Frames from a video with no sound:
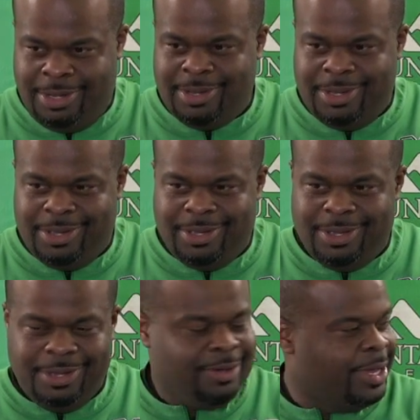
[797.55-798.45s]

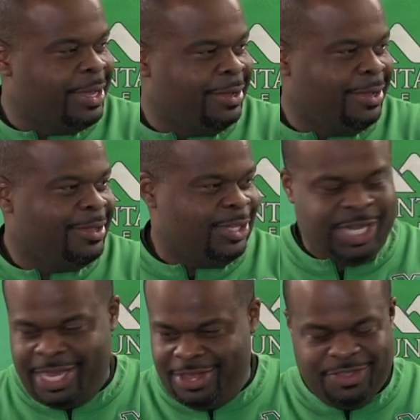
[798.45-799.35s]
Okay.
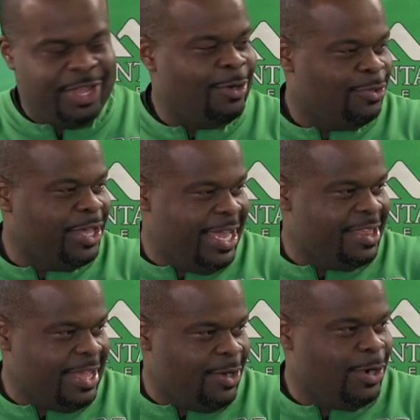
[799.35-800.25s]
Check his notes. He
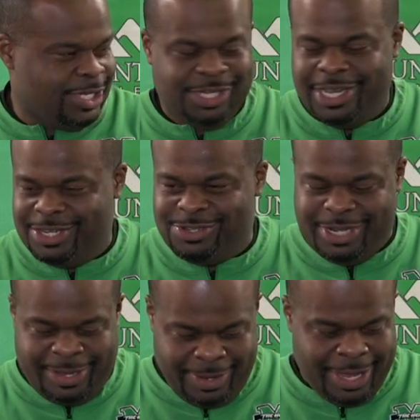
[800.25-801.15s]
asked that question
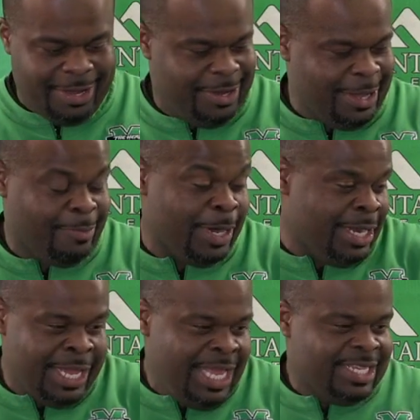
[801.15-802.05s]
yesterday. No,
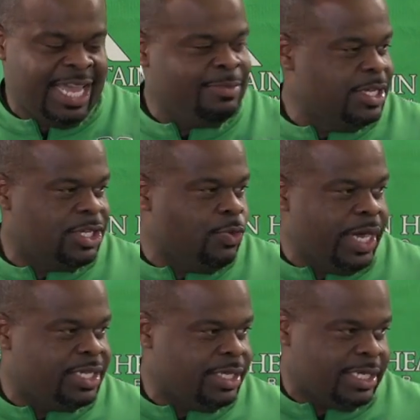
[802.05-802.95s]
but same
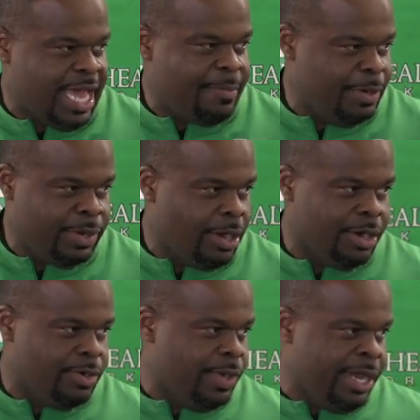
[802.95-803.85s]
situation has happened with
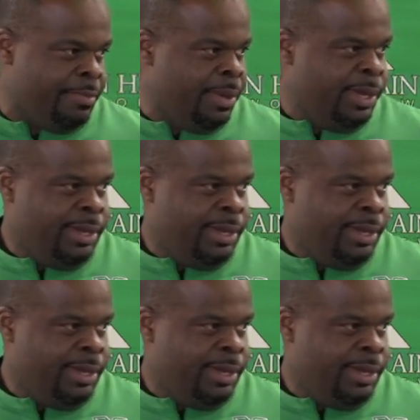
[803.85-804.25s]
Gardner Webb.